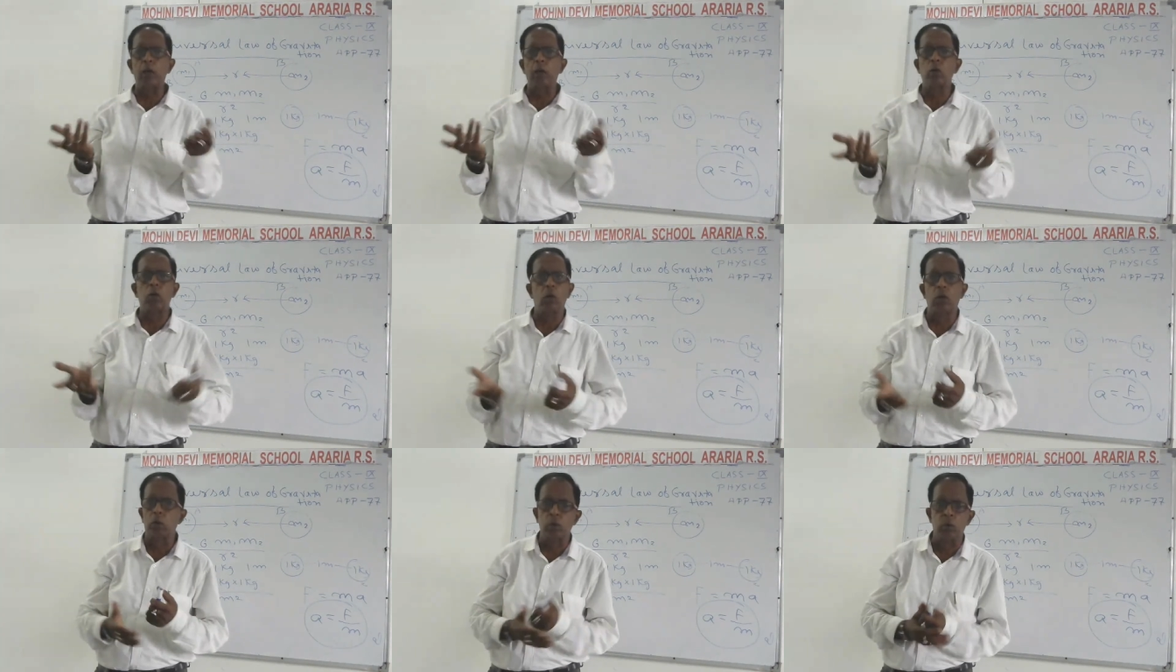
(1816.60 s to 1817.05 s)
I
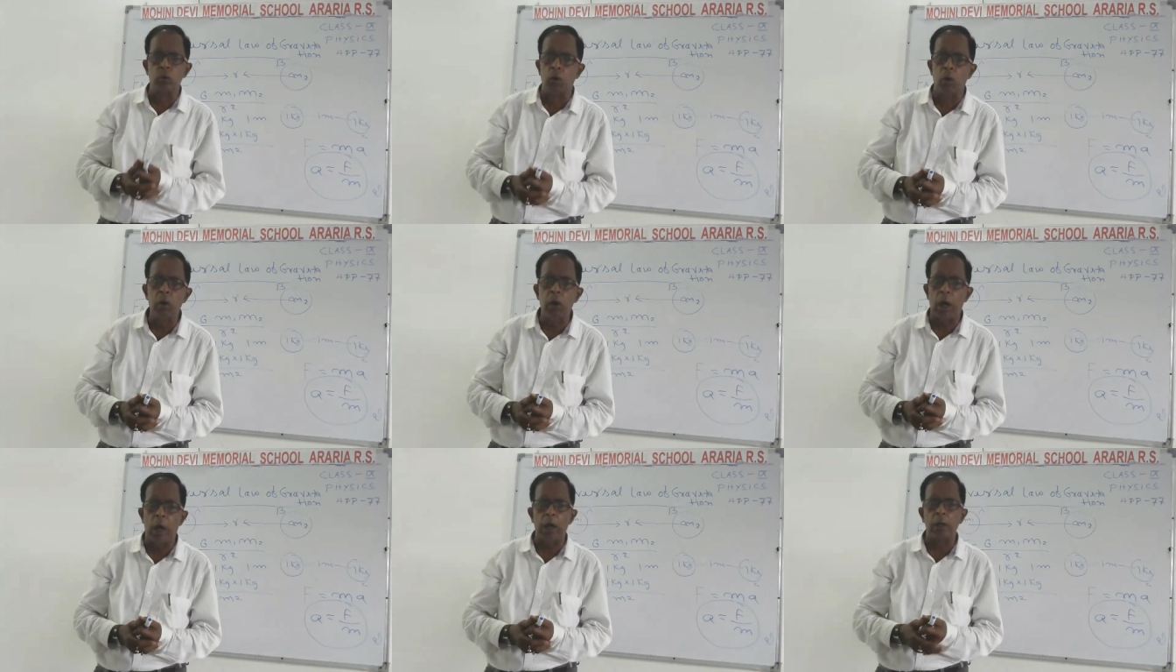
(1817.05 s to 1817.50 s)
do not
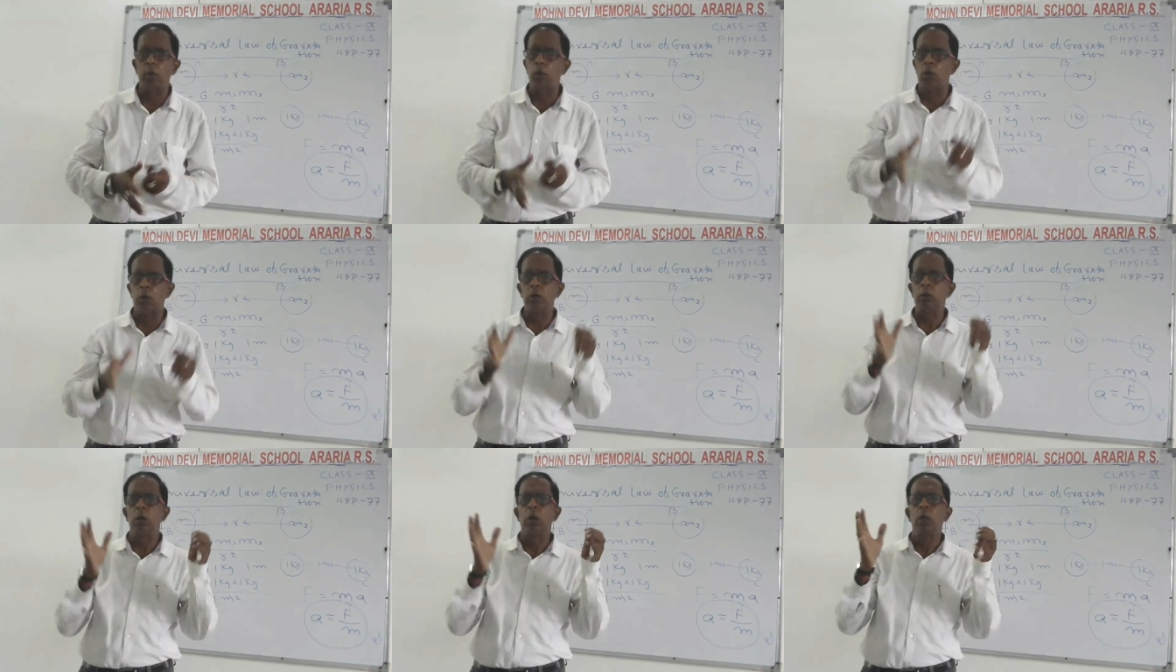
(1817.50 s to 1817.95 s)
know. I
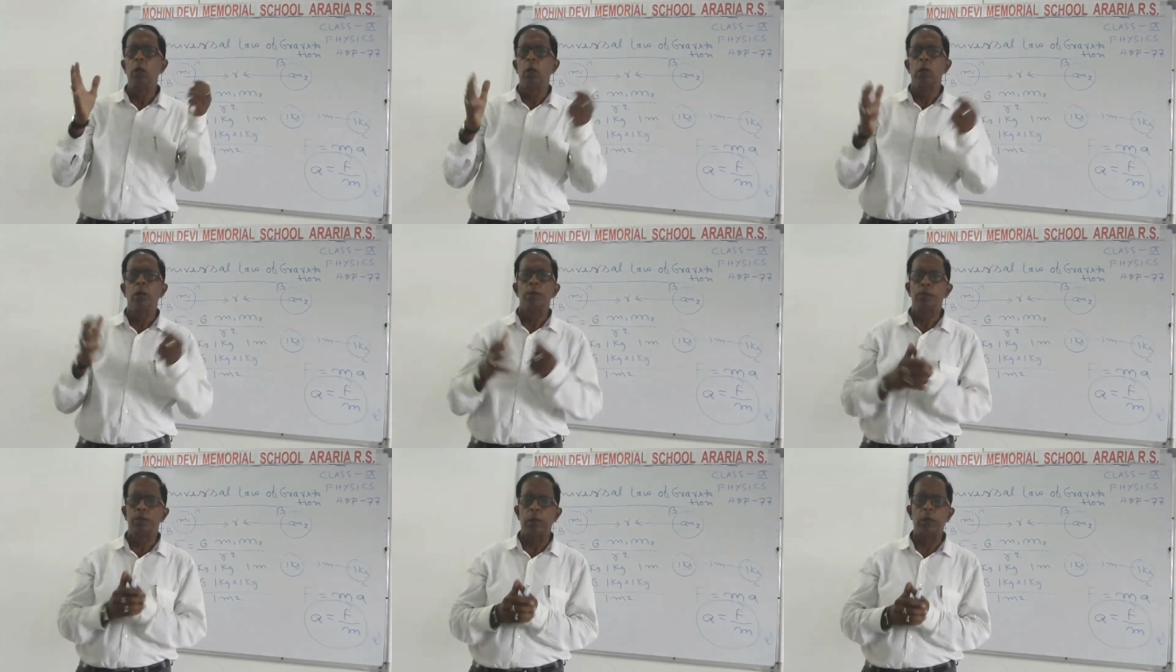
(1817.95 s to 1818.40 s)
don't
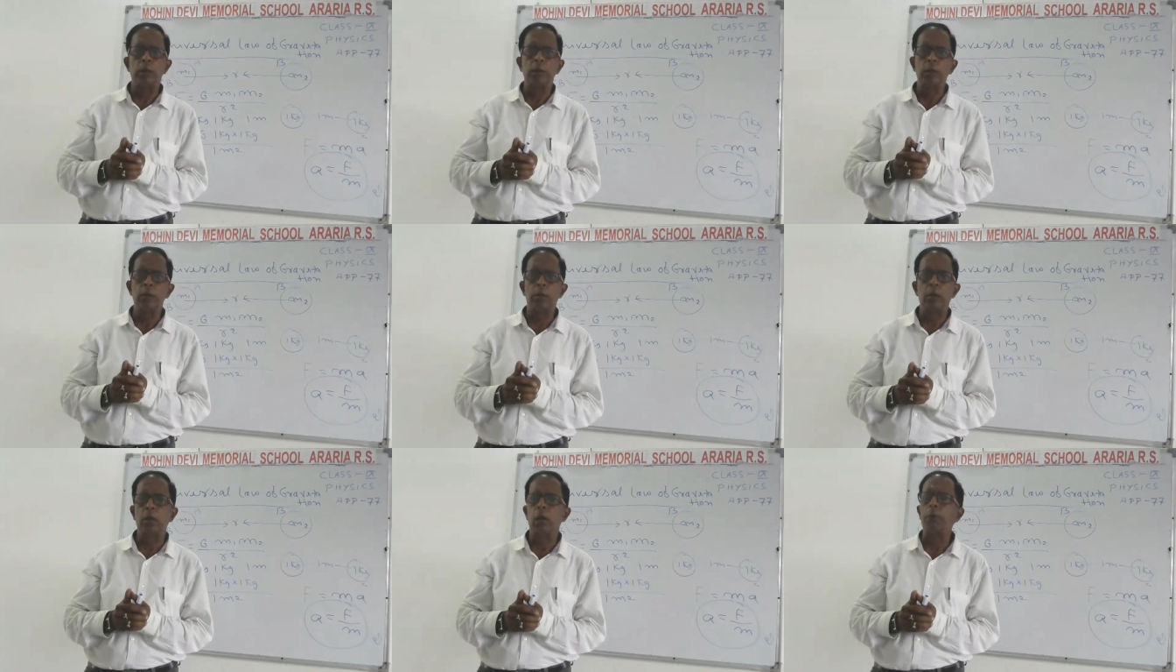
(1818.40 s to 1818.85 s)

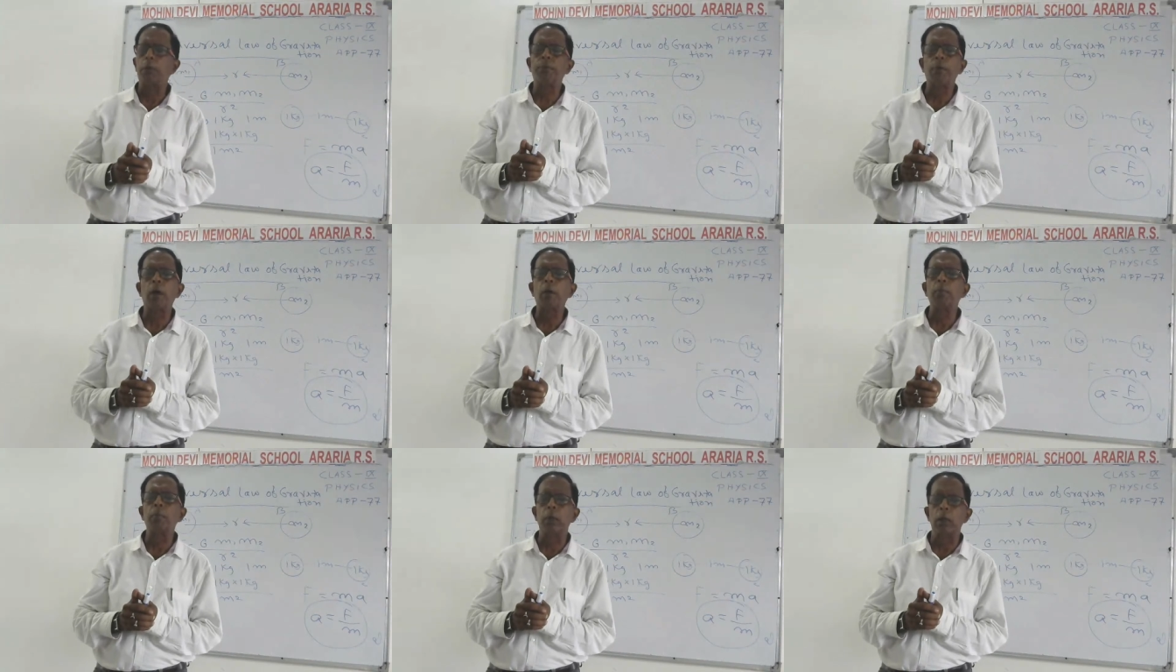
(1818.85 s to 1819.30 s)
say
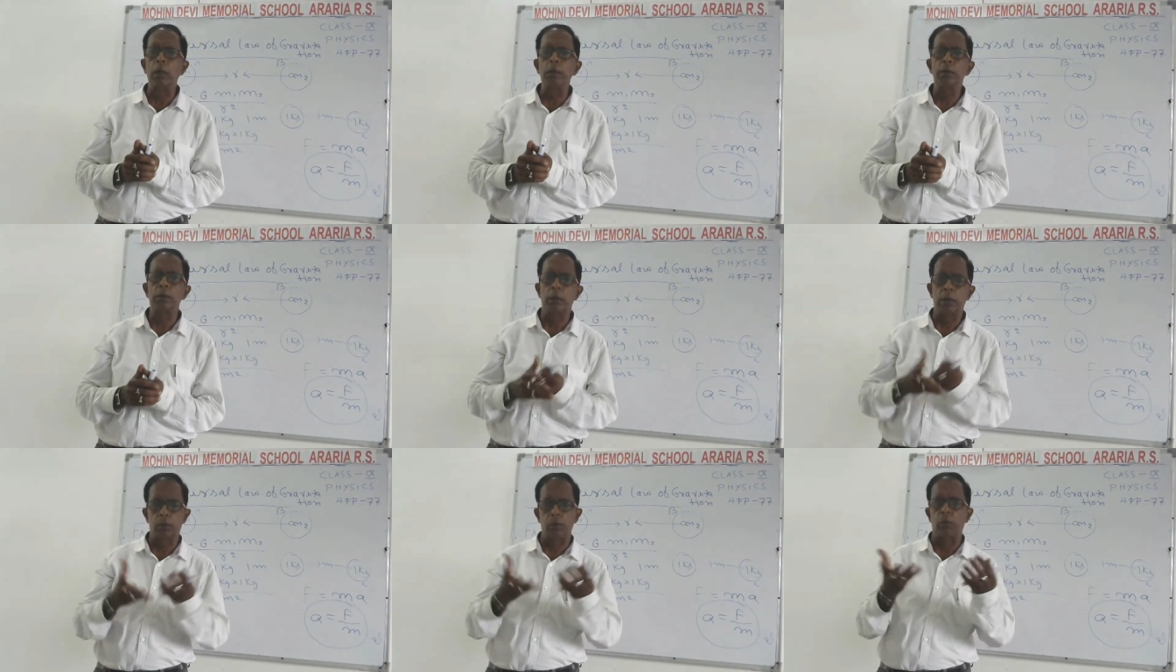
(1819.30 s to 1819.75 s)
confirmly
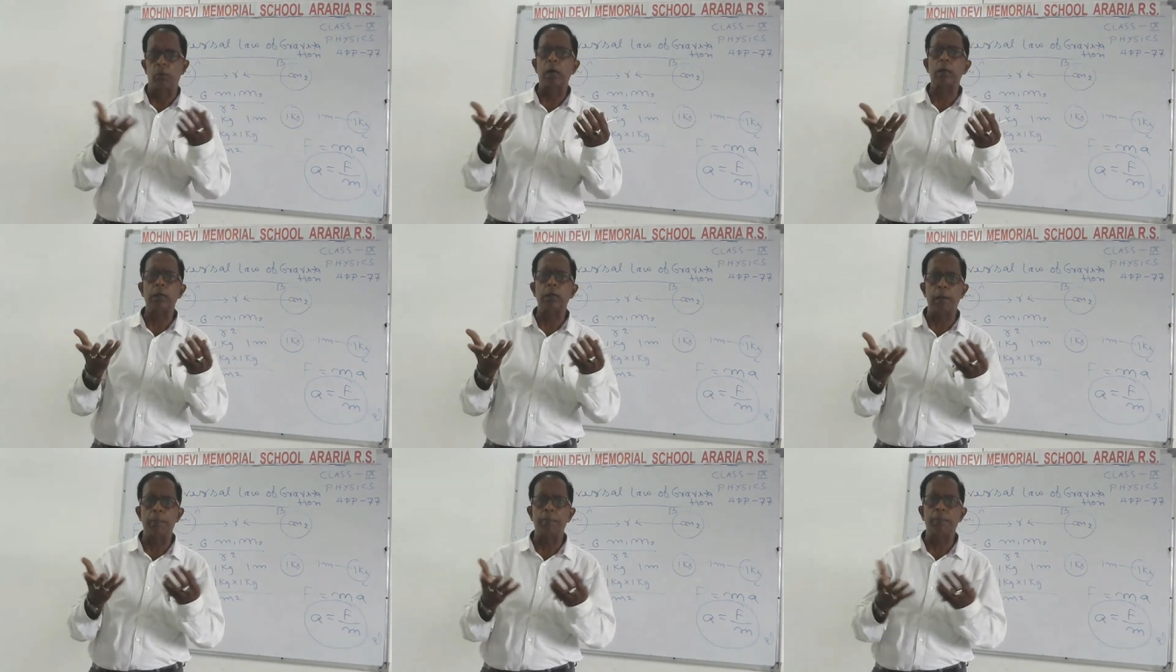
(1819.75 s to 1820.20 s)
that
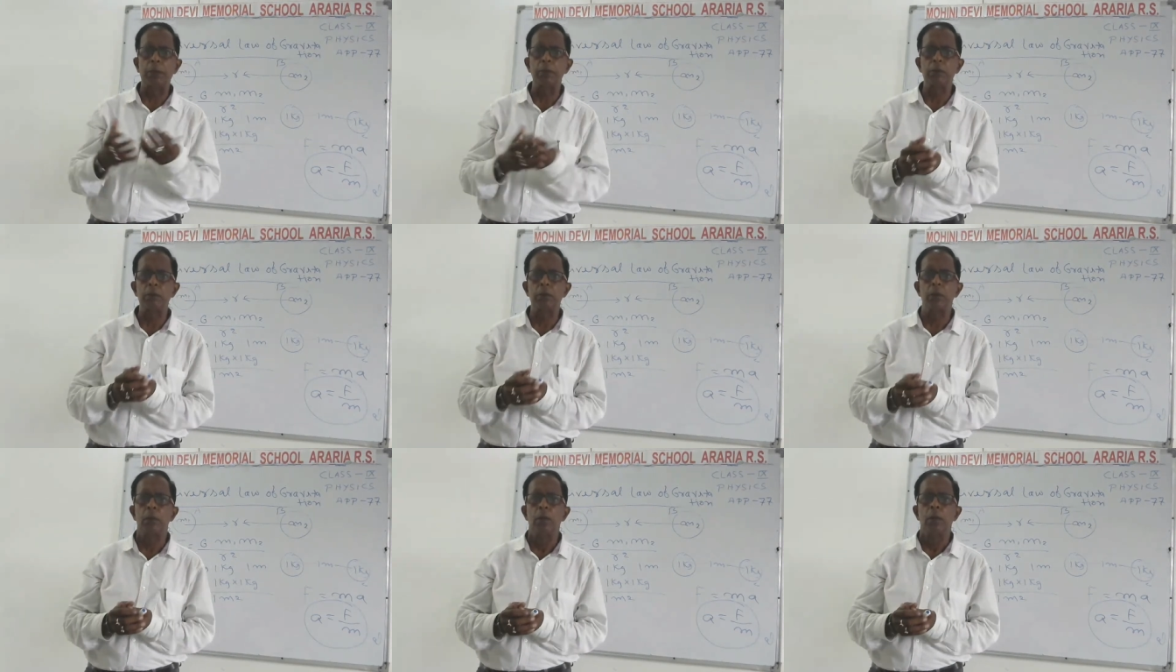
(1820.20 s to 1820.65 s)
what
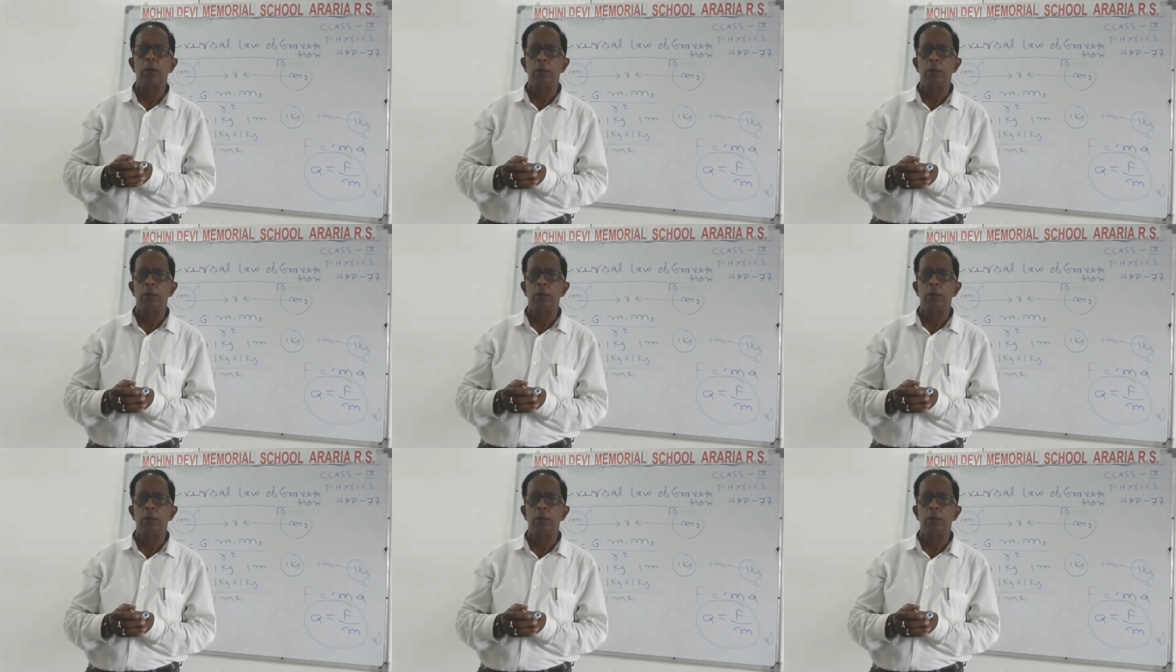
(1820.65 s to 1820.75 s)
happens.